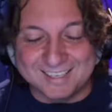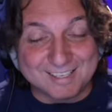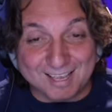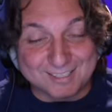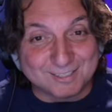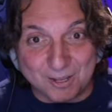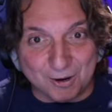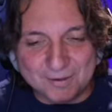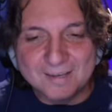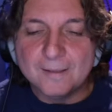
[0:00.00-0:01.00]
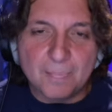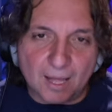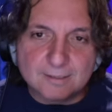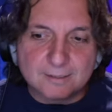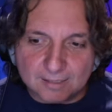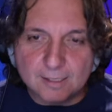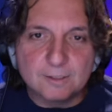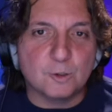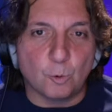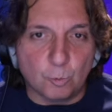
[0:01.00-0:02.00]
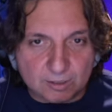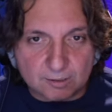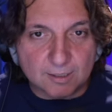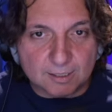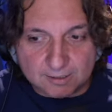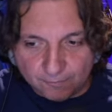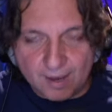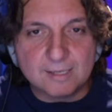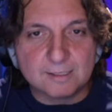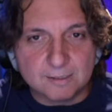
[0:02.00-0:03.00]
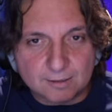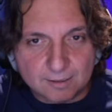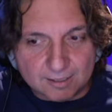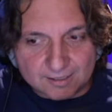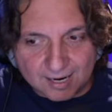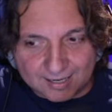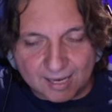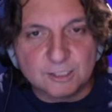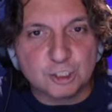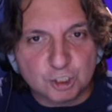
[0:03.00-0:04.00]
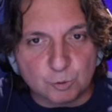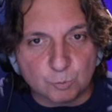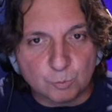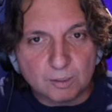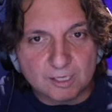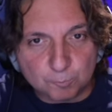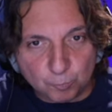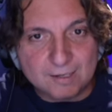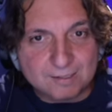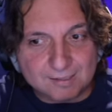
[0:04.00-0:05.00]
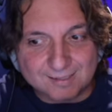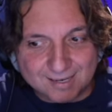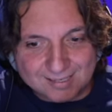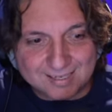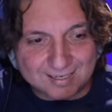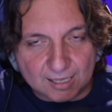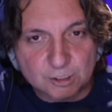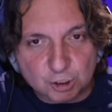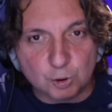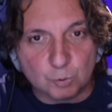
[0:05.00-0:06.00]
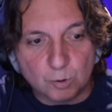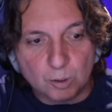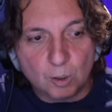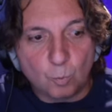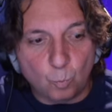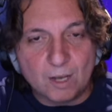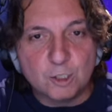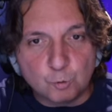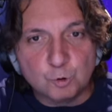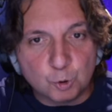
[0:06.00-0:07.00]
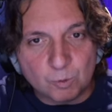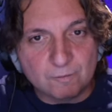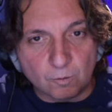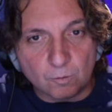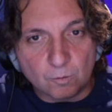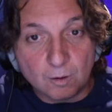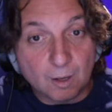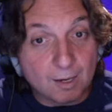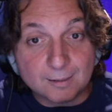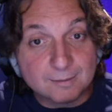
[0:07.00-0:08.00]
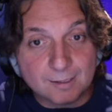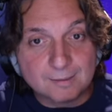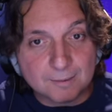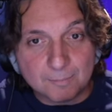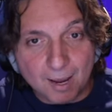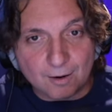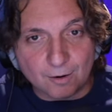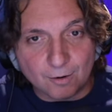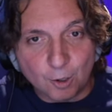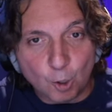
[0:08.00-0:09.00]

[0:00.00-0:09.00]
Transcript: That's no, that's, see, so his, his face is against you. His presence is against you when you do evil. And it doesn't matter